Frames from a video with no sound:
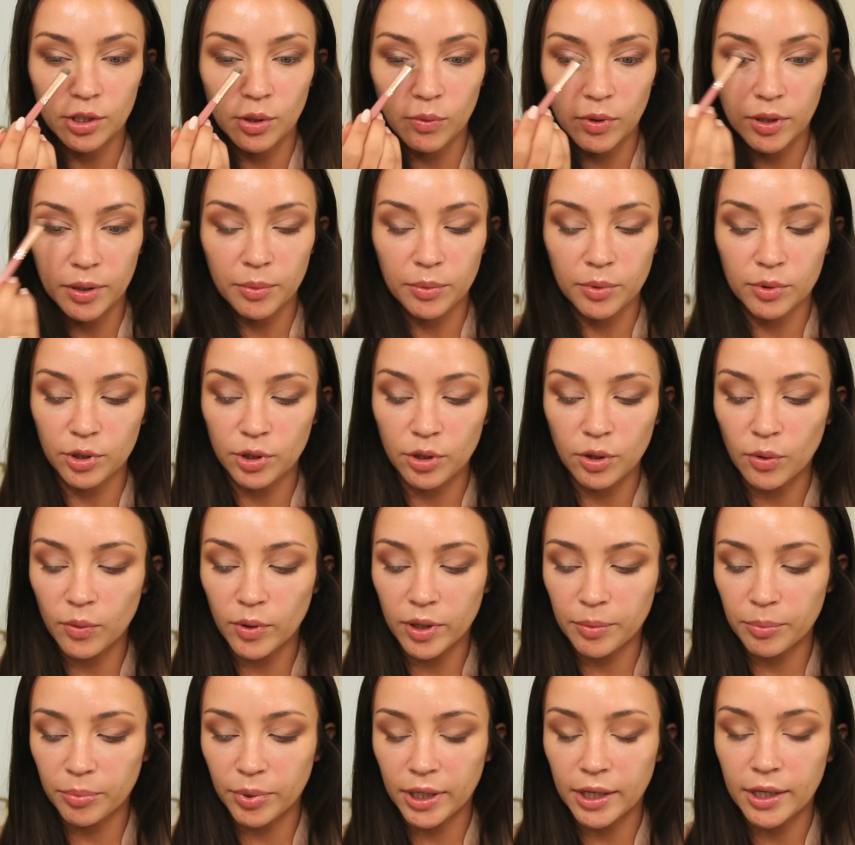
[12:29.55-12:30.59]
You don't want to you don't
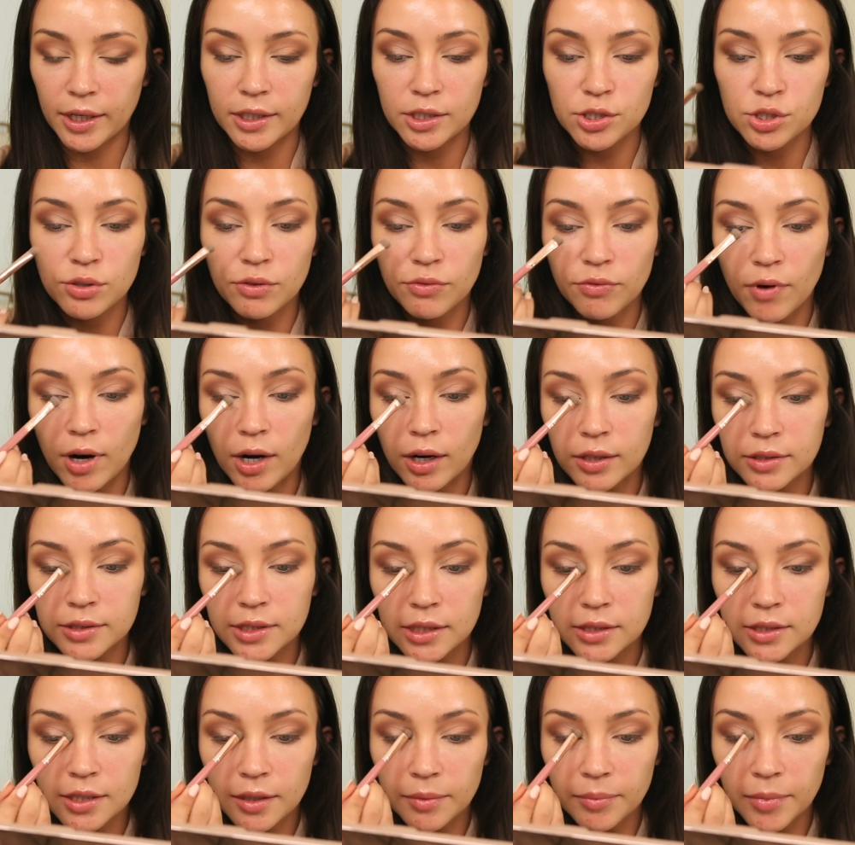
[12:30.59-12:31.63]
want to bring it in too far because
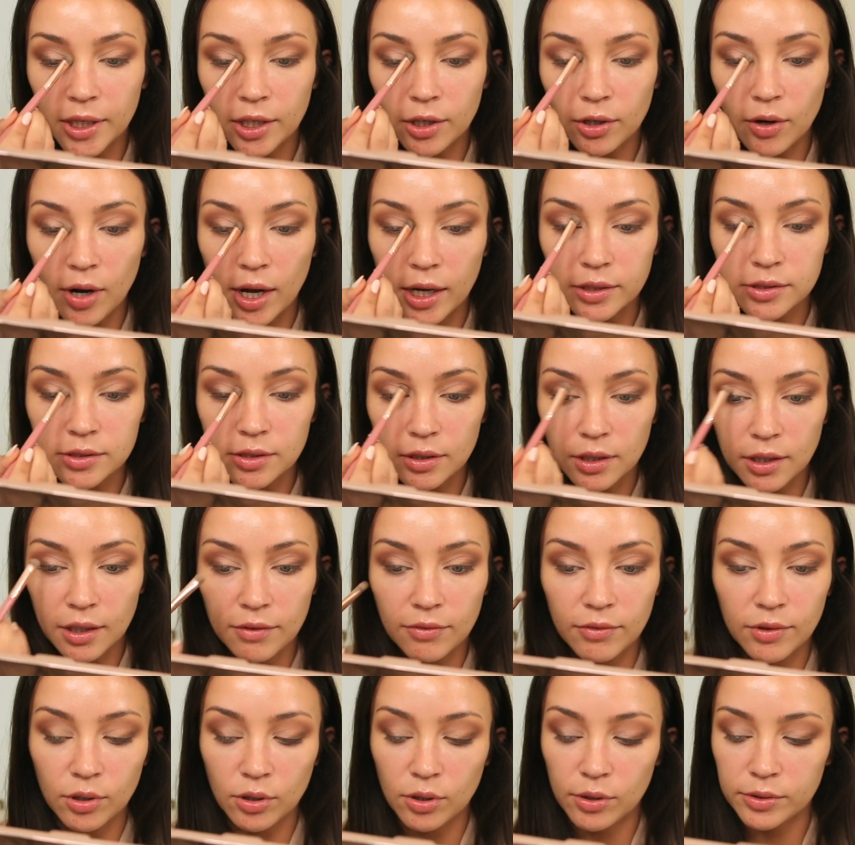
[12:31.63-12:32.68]
that's going to make your eyes look
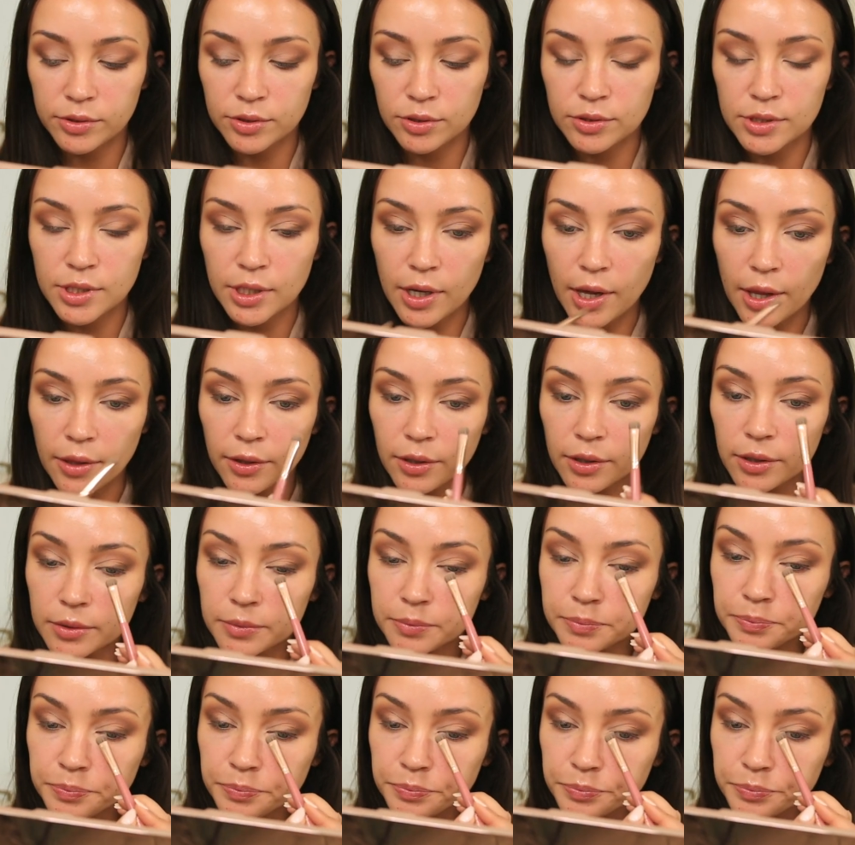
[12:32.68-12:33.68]
even closer together.